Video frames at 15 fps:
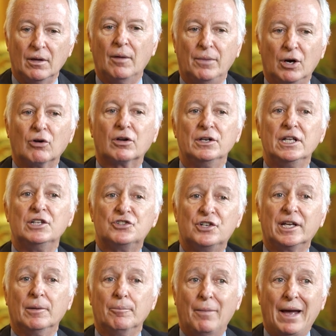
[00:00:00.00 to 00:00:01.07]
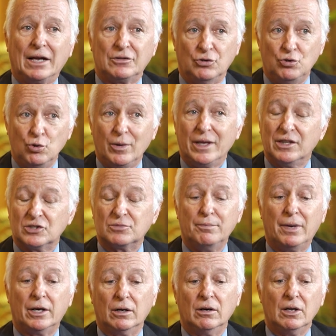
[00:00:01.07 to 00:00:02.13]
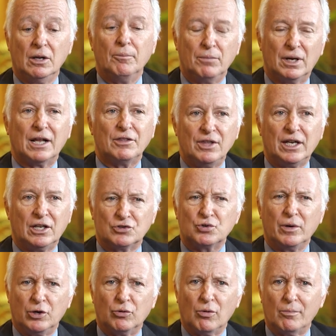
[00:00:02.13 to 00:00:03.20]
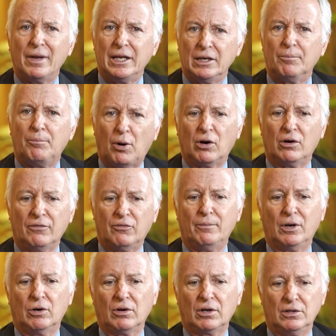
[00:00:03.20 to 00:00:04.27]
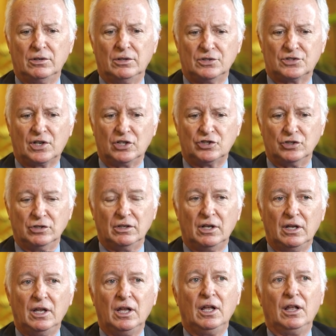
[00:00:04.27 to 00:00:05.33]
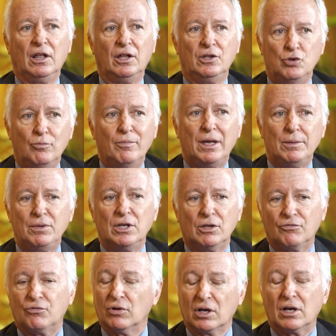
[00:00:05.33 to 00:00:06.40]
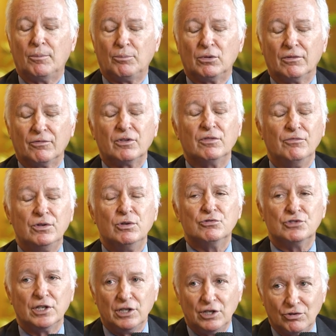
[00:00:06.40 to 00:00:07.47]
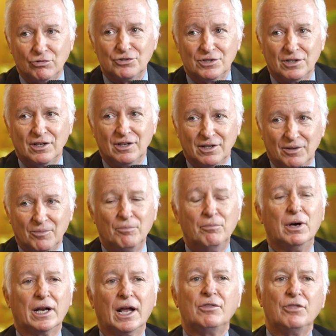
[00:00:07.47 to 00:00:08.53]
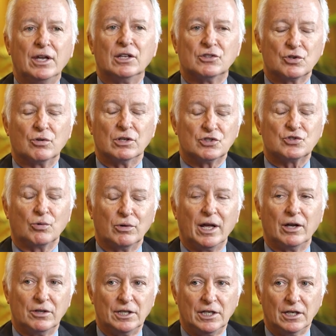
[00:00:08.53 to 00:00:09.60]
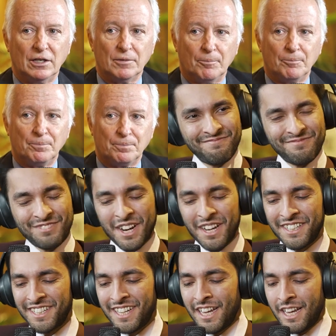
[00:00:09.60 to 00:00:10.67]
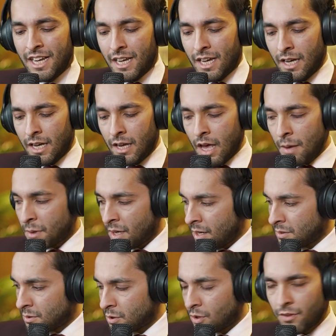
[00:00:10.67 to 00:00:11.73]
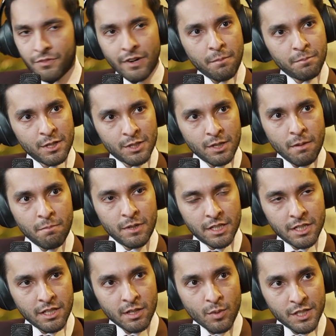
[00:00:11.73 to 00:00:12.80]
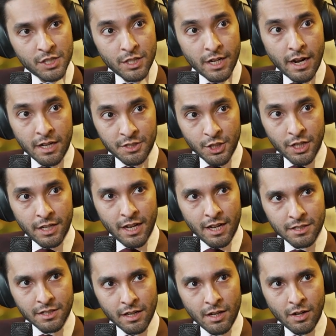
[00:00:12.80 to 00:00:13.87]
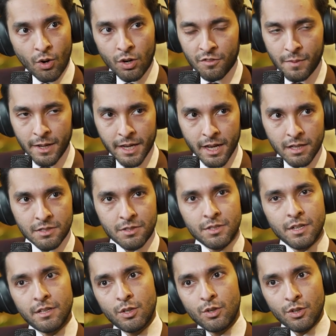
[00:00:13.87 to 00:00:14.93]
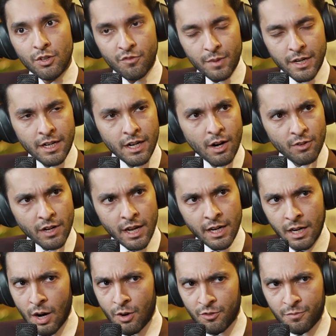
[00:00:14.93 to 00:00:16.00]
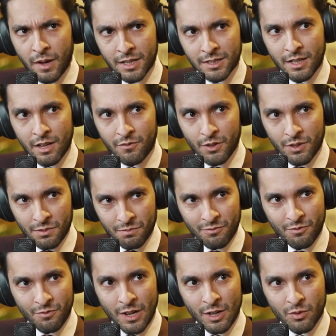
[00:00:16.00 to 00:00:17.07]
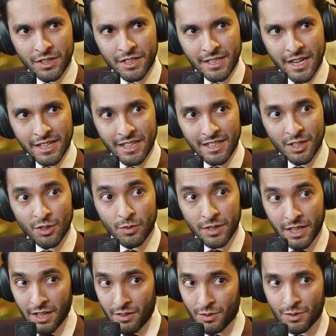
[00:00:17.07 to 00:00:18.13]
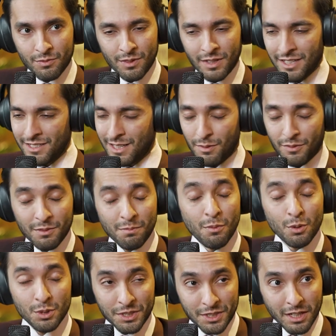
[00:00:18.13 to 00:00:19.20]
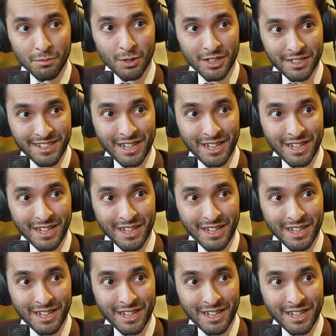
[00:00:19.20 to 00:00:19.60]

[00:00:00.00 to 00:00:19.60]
America needs to get back to doing this better, but I think it's going to remain part of American discussion. You may be in for a couple of confusing years, but I think it's going to sort out at the end. Right. I'm going to sort of wrap this up, but this is a question that I generally ask all of my guests. And, you know, you've been in and out of Pakistan for well over a decade. You were here in some of the most turbulent